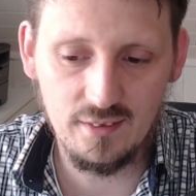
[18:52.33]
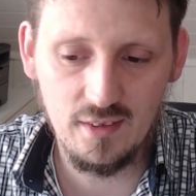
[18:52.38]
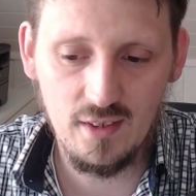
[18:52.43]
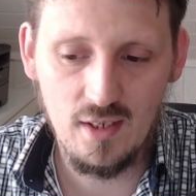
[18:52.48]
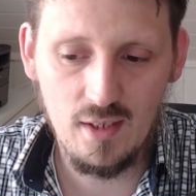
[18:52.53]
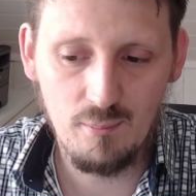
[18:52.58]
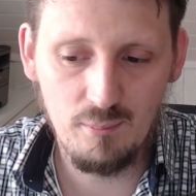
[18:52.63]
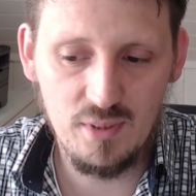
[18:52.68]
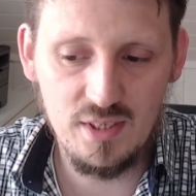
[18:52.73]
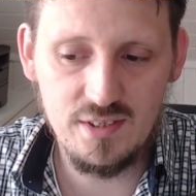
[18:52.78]

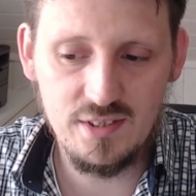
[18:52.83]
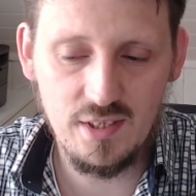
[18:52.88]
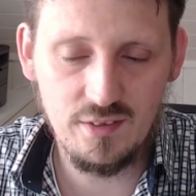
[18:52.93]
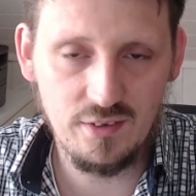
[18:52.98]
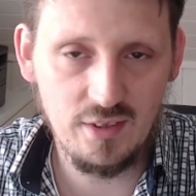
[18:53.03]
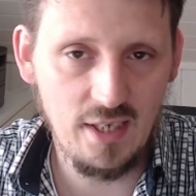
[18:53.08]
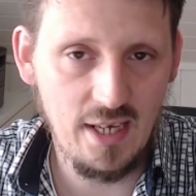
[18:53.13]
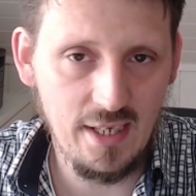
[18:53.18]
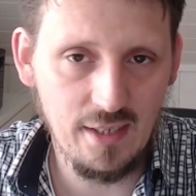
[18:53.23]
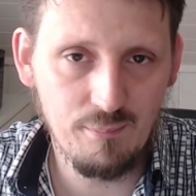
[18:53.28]
please hit the
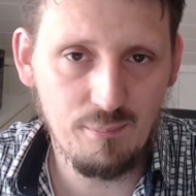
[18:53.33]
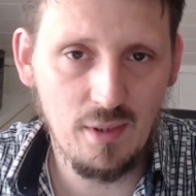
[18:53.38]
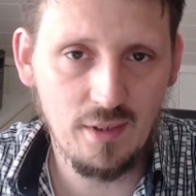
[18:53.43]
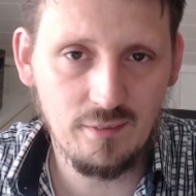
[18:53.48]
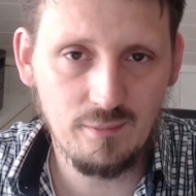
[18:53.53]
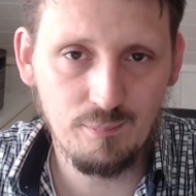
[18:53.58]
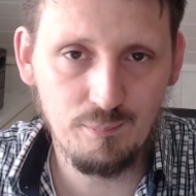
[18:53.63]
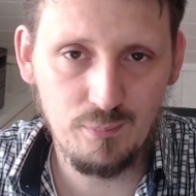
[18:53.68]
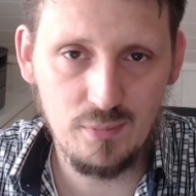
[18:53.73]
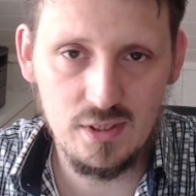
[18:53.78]
like
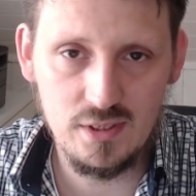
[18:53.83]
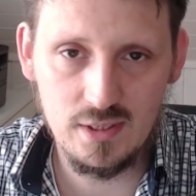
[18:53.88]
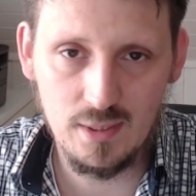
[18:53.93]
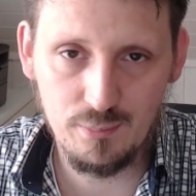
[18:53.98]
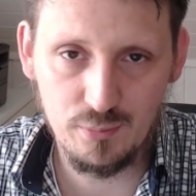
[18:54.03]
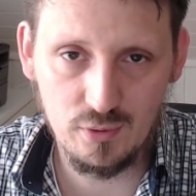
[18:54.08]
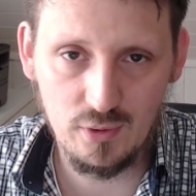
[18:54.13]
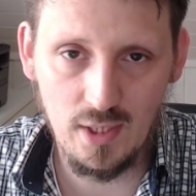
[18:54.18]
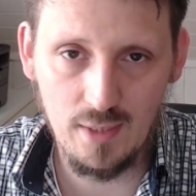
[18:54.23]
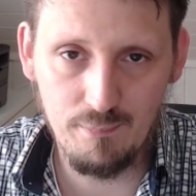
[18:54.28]
button, please
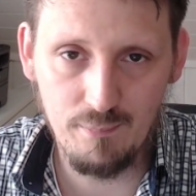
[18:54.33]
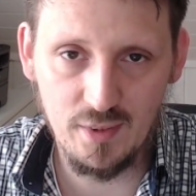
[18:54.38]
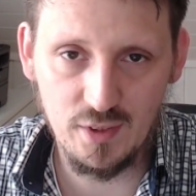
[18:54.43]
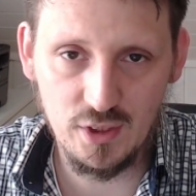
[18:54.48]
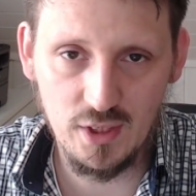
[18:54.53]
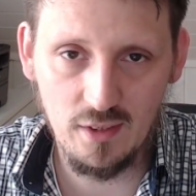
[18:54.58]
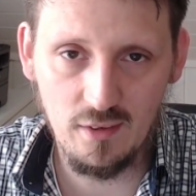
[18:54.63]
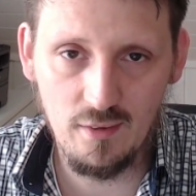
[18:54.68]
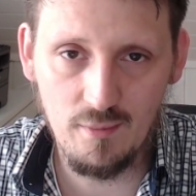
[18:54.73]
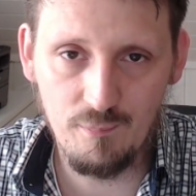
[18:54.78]
subscribe my
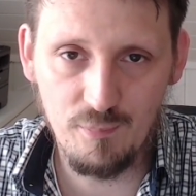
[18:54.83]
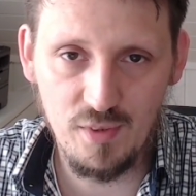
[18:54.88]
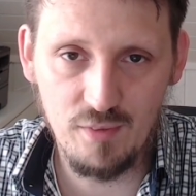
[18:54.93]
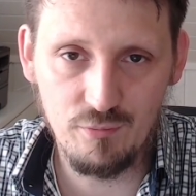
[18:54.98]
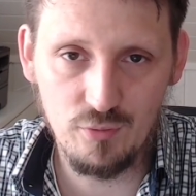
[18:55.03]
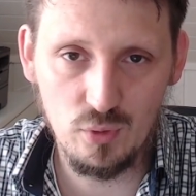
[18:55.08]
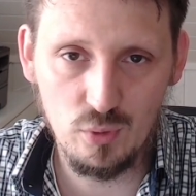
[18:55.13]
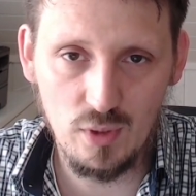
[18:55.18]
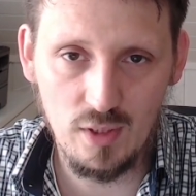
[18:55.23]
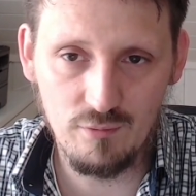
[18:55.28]
channel if
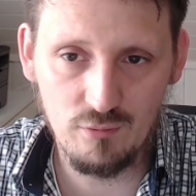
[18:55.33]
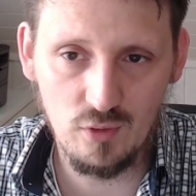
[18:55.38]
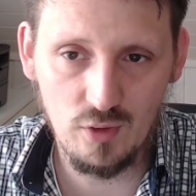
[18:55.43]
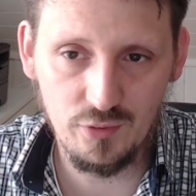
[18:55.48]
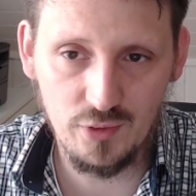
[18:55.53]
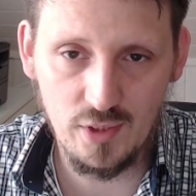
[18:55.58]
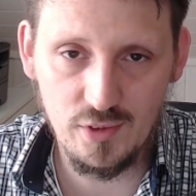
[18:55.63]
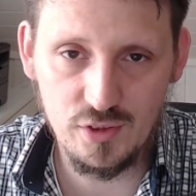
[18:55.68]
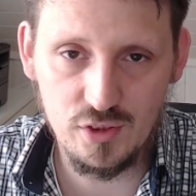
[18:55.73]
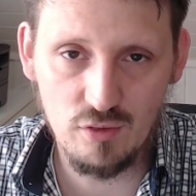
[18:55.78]
you have not
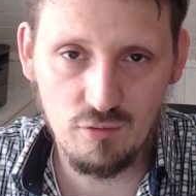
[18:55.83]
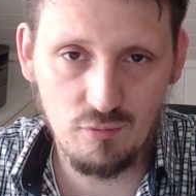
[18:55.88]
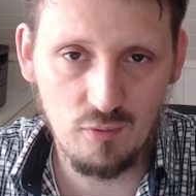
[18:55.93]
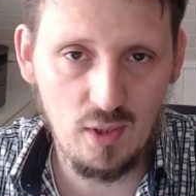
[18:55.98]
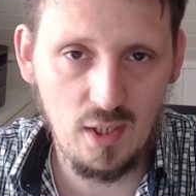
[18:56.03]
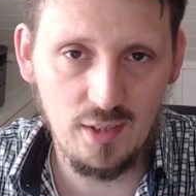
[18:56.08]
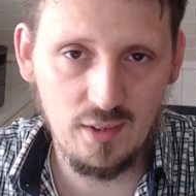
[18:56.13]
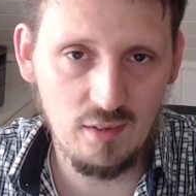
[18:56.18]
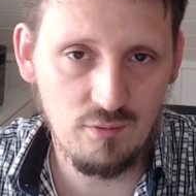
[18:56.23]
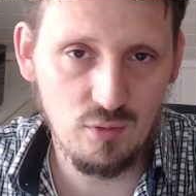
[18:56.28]
done so far,
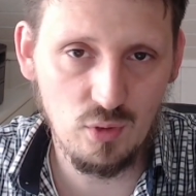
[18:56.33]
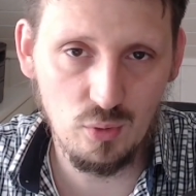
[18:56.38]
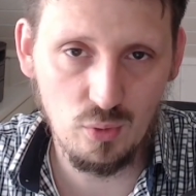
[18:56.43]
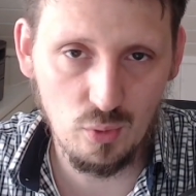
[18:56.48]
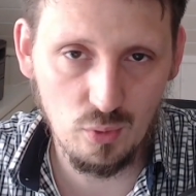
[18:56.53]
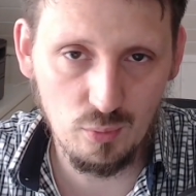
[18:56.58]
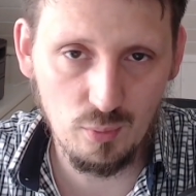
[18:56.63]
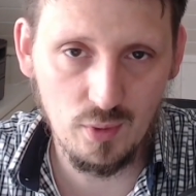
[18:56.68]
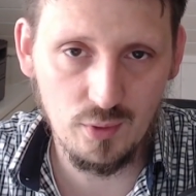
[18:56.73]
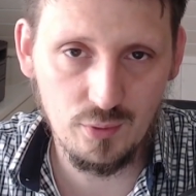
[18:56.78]
and if you don't
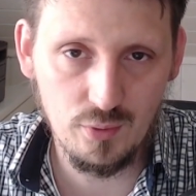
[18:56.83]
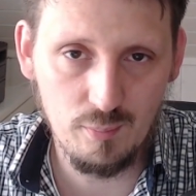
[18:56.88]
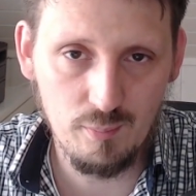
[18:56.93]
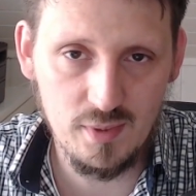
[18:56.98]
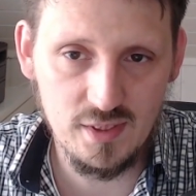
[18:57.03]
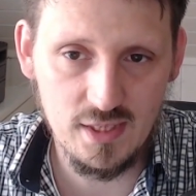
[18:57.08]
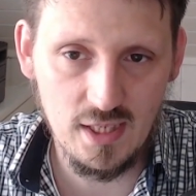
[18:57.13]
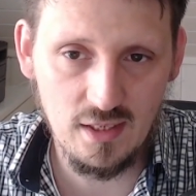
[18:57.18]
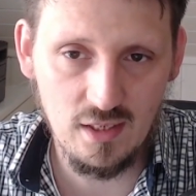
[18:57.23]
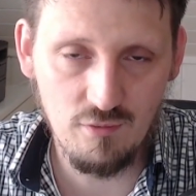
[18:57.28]
want to miss
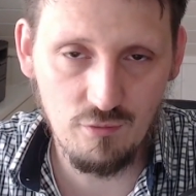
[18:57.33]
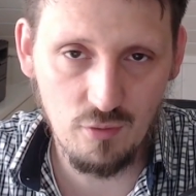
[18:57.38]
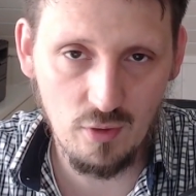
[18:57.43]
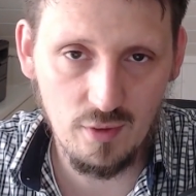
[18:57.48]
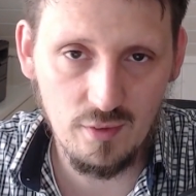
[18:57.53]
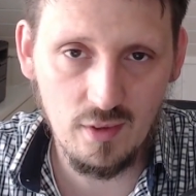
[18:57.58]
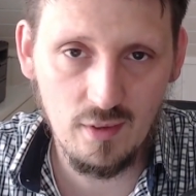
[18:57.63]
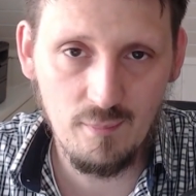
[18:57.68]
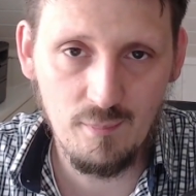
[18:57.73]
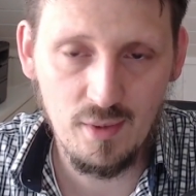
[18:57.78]
any
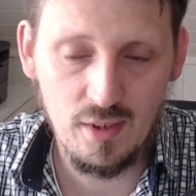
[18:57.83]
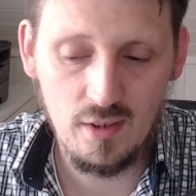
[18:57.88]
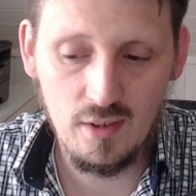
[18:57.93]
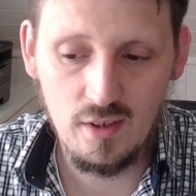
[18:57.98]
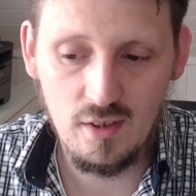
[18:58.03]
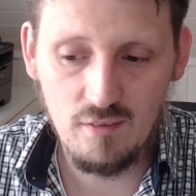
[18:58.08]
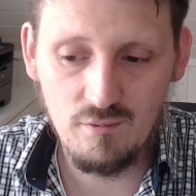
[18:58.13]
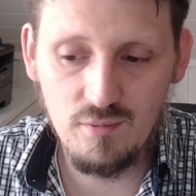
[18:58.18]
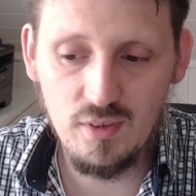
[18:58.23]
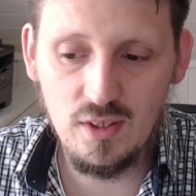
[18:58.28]
further
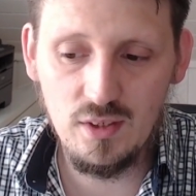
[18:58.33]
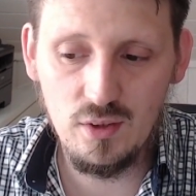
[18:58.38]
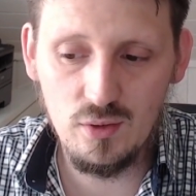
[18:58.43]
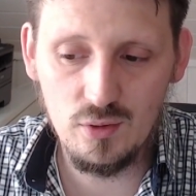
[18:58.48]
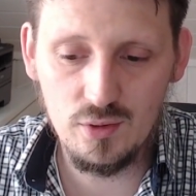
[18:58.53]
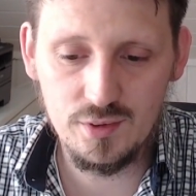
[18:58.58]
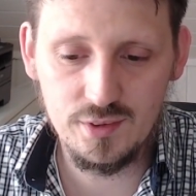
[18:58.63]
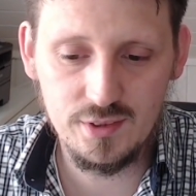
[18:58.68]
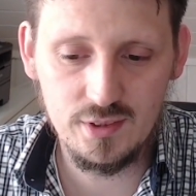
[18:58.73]
videos,